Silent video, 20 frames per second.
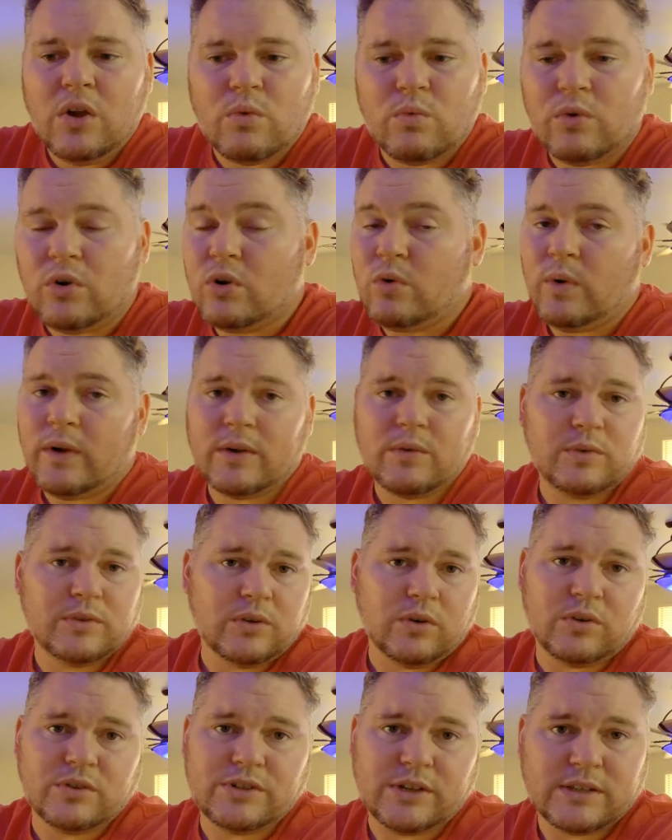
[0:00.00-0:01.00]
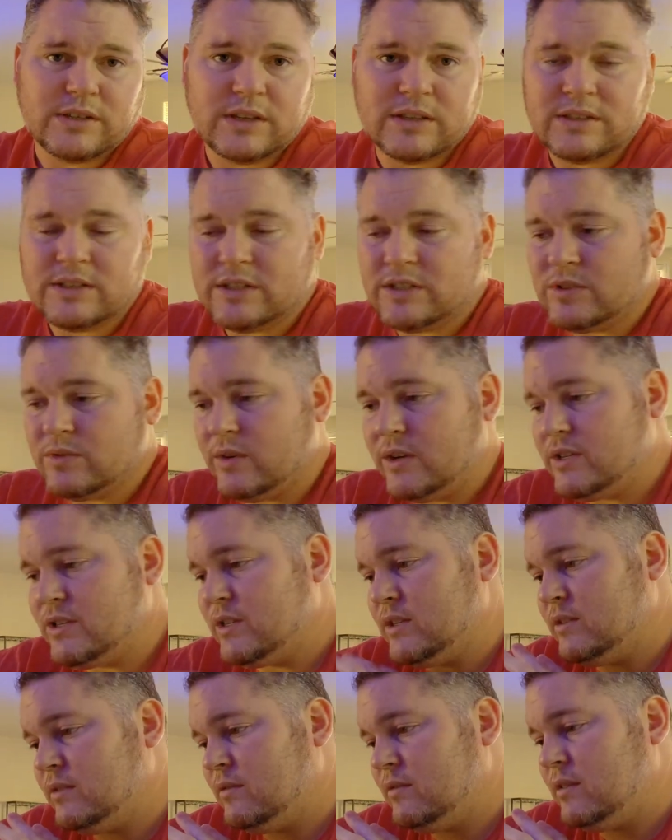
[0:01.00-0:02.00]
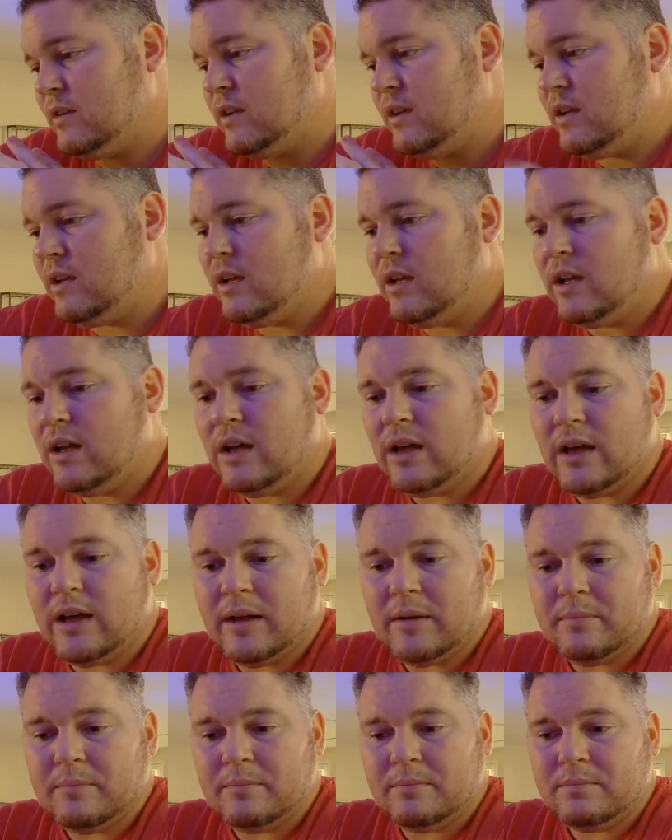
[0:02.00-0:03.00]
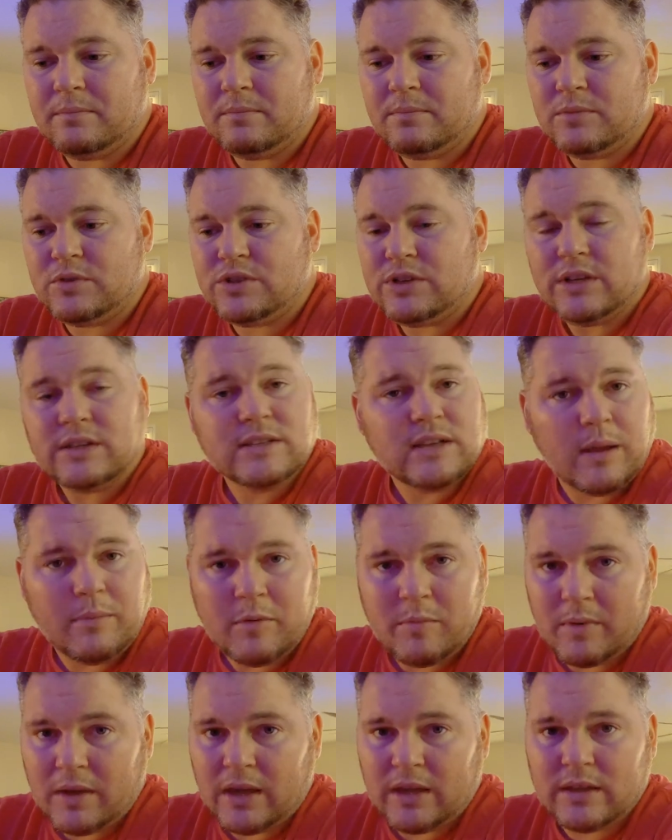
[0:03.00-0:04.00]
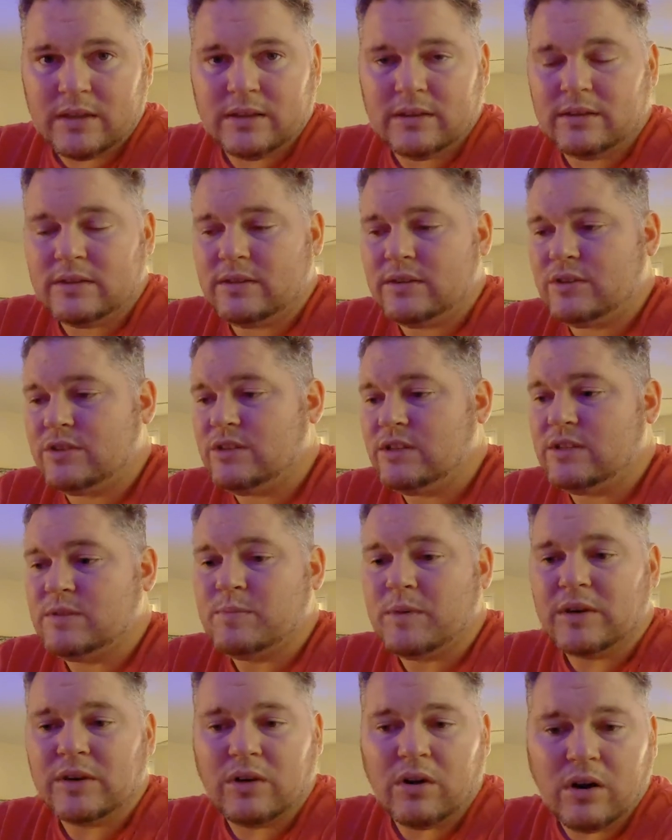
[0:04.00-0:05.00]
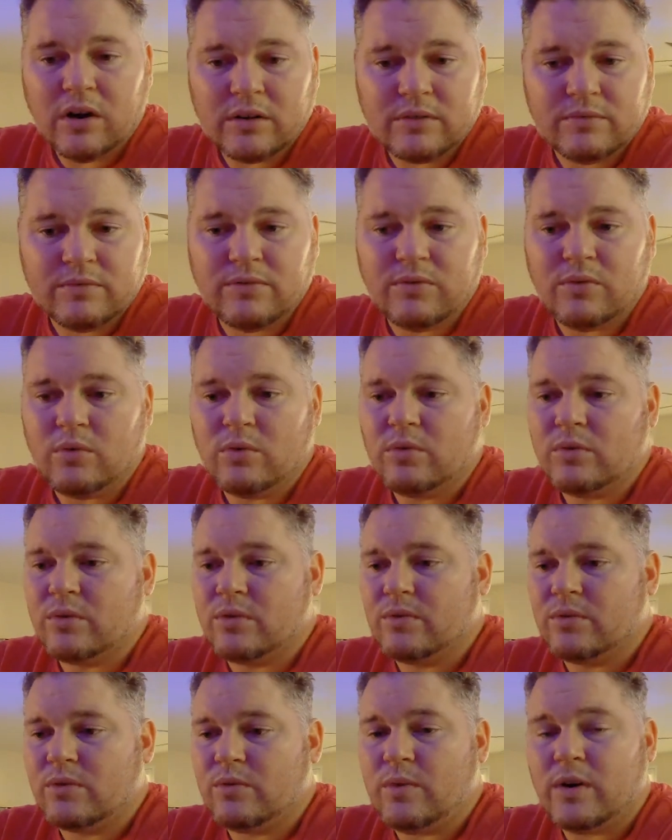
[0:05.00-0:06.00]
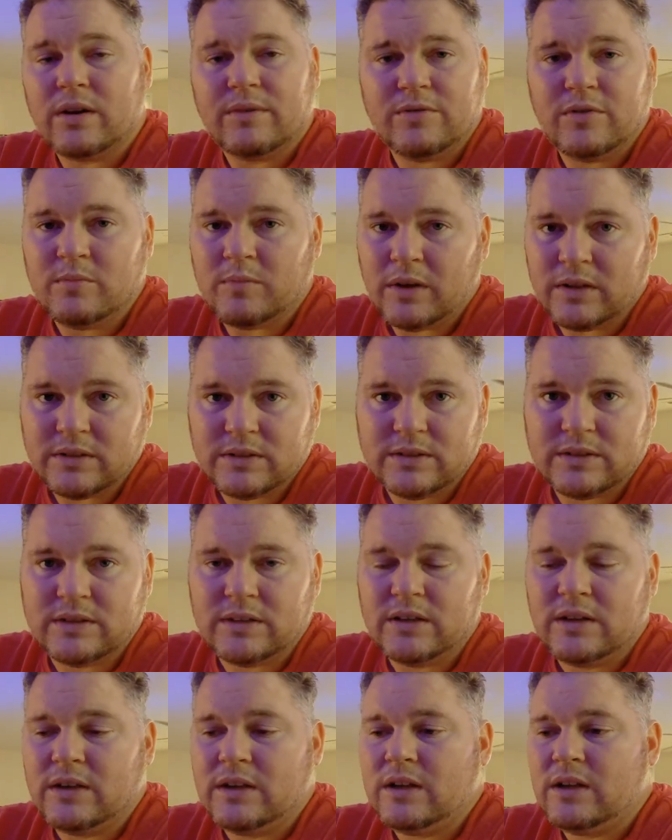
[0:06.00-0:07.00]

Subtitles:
real quick with the whole Jessica situation, she is coming back. She's been gone for quite a few months.